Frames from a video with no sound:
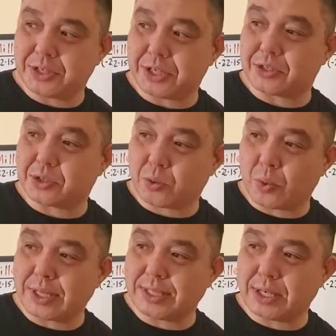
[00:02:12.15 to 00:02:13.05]
She is
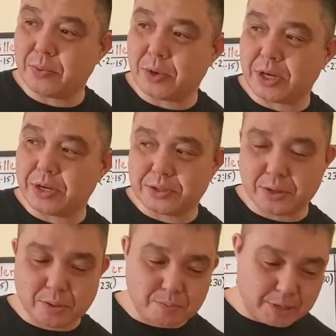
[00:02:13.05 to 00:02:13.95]
21 years old,